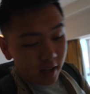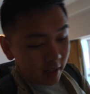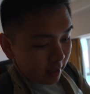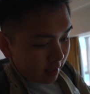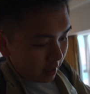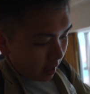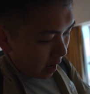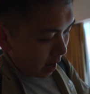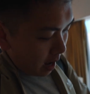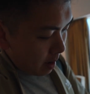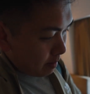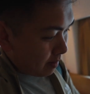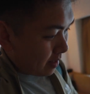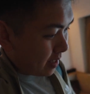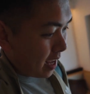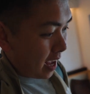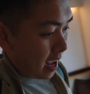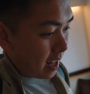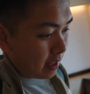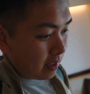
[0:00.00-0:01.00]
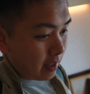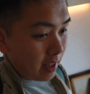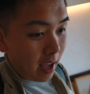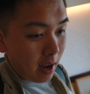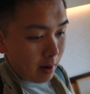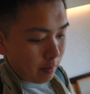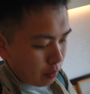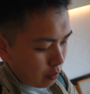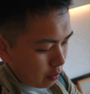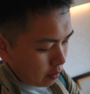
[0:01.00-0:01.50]
it's time to head to the
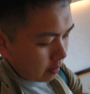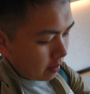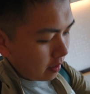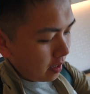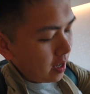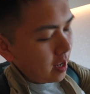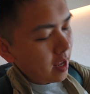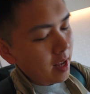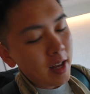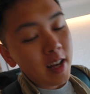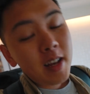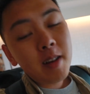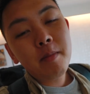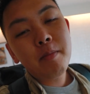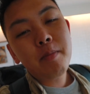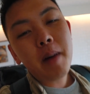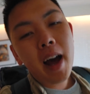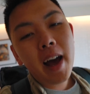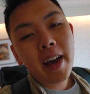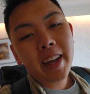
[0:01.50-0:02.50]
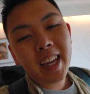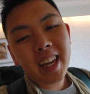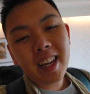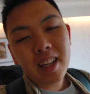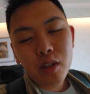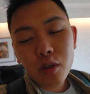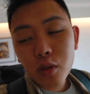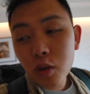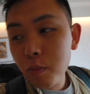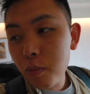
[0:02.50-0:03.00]
airport. Bag
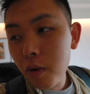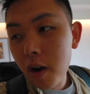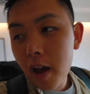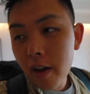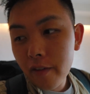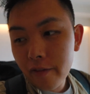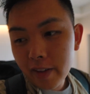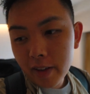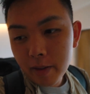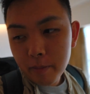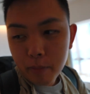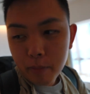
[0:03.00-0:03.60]
is super heavy,